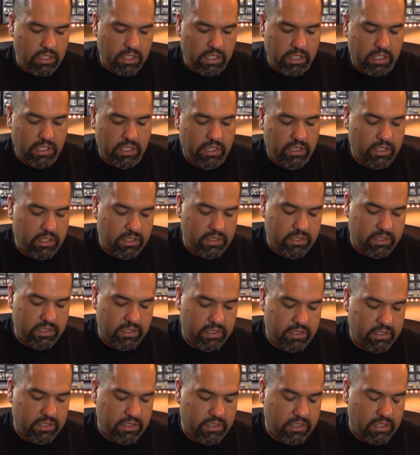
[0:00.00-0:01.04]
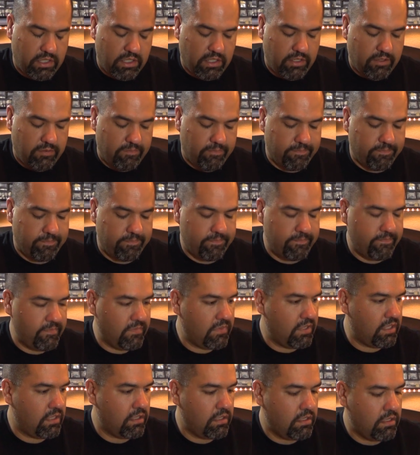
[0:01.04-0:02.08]
And this is um,
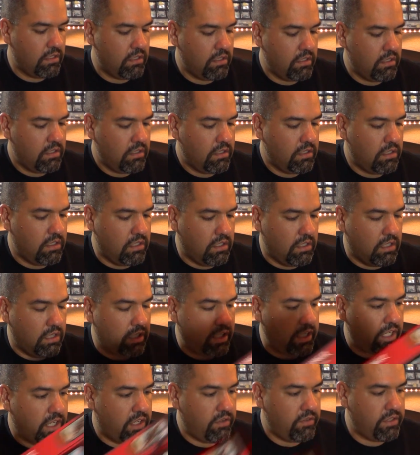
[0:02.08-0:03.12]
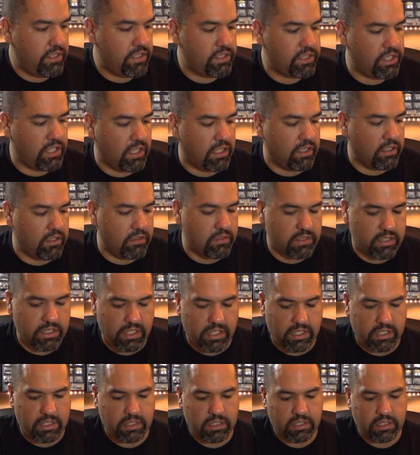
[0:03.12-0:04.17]
a Lego Ninjago
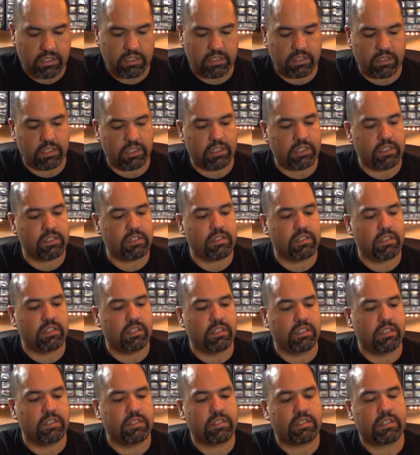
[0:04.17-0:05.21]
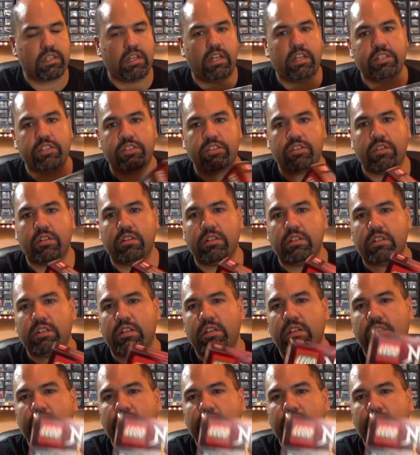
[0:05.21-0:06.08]
set. It is the Sky Shark.